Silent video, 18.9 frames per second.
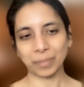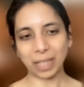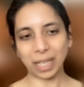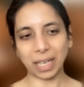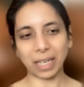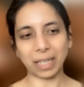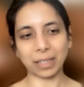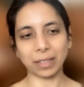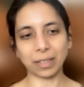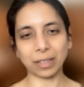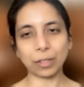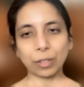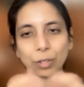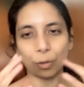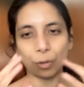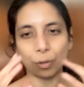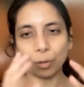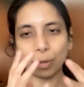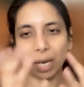And
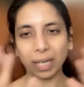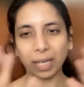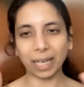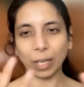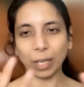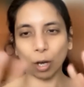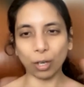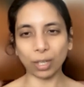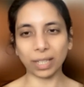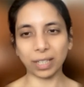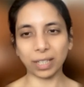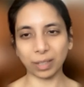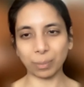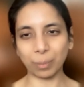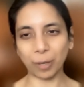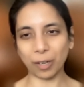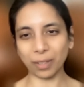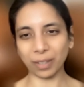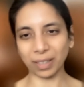so a canonical
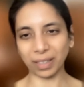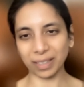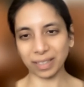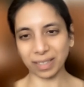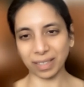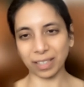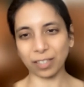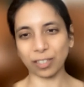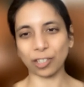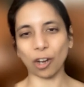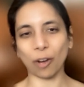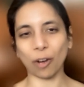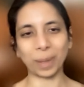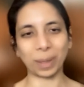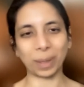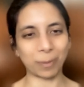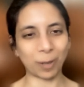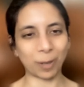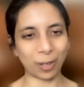model is this
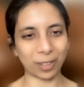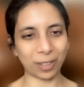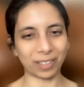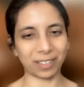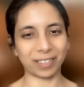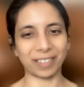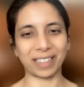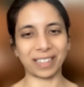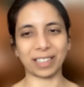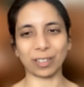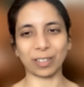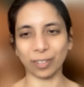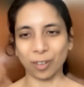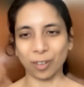topic model, right, or